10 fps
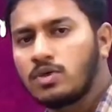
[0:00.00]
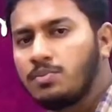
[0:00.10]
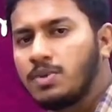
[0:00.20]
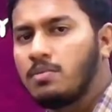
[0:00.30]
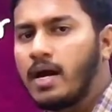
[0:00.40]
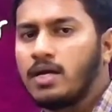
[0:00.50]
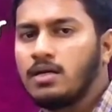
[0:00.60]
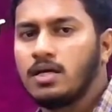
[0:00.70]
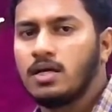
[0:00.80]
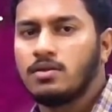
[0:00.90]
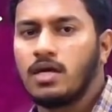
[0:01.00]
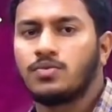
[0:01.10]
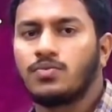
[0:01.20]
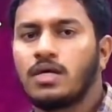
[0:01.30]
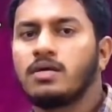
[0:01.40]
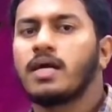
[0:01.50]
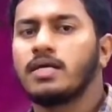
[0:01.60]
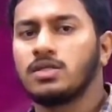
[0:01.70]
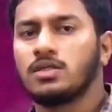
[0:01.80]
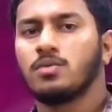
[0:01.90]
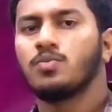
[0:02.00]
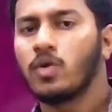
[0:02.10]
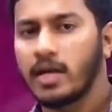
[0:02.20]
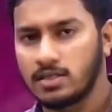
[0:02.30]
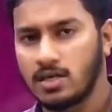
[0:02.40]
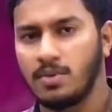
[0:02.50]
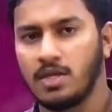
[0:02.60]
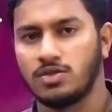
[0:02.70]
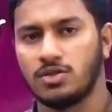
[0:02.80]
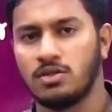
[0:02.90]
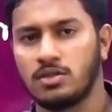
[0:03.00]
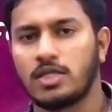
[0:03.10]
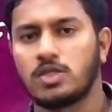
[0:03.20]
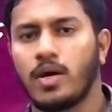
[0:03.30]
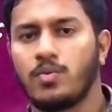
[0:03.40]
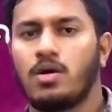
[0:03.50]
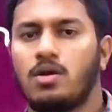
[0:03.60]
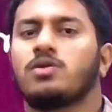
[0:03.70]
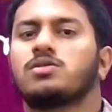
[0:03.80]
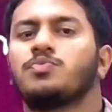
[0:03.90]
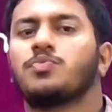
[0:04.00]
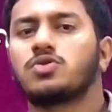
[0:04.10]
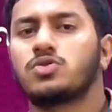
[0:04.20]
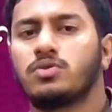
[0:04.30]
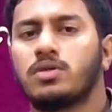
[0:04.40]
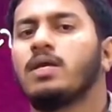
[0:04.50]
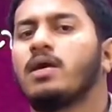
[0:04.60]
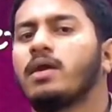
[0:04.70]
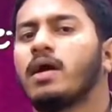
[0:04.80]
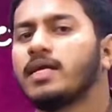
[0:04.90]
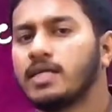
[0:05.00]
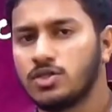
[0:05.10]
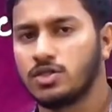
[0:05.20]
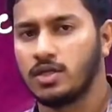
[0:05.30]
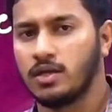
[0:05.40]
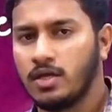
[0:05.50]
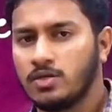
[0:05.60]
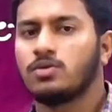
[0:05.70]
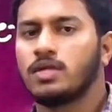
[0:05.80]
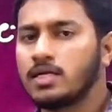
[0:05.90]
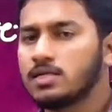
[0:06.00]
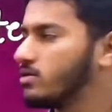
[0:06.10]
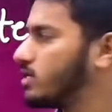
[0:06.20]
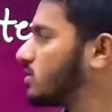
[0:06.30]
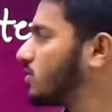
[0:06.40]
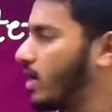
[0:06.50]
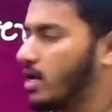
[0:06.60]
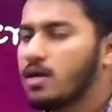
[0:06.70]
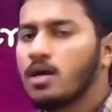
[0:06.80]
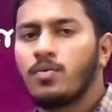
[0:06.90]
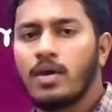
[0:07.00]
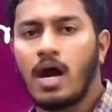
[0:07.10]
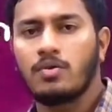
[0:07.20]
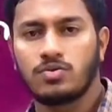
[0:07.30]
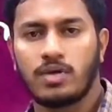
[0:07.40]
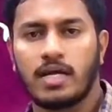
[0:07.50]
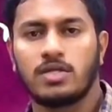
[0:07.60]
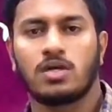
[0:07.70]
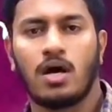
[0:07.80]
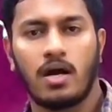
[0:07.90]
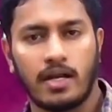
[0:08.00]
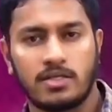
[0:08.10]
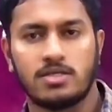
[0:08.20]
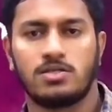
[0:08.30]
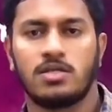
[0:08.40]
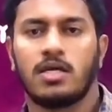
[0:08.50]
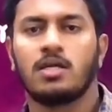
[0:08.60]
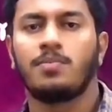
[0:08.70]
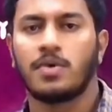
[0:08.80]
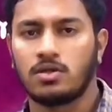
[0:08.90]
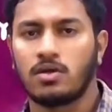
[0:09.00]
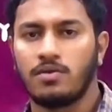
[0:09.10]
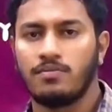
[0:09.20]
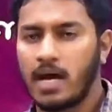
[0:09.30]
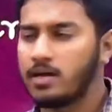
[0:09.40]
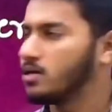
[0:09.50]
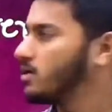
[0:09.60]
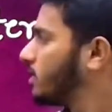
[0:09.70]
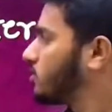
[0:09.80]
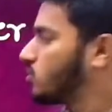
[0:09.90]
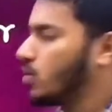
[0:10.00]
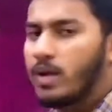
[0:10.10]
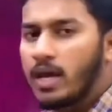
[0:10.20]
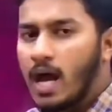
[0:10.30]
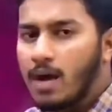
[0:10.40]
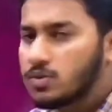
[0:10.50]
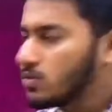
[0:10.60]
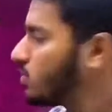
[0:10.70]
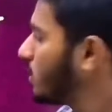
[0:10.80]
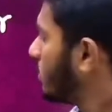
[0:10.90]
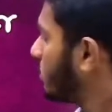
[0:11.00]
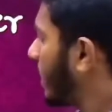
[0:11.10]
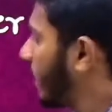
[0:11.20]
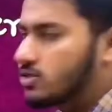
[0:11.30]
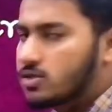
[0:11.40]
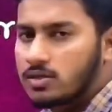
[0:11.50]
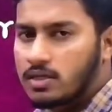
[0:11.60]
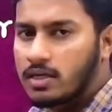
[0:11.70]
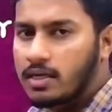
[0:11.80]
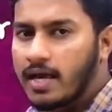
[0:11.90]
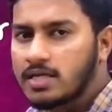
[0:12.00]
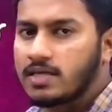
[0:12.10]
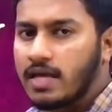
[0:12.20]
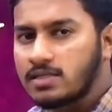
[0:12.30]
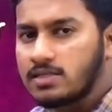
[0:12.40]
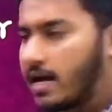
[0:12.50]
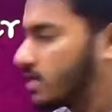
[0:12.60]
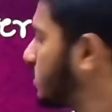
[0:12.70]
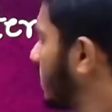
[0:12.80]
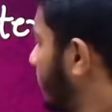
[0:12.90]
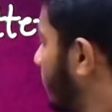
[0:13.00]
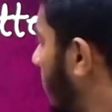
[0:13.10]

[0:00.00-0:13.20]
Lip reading: in mind that we are writing the board examination. That's why we are not supposed to reveal our identity. So that is the reason why we have to write our address in a particular manner. So we have to write XXX for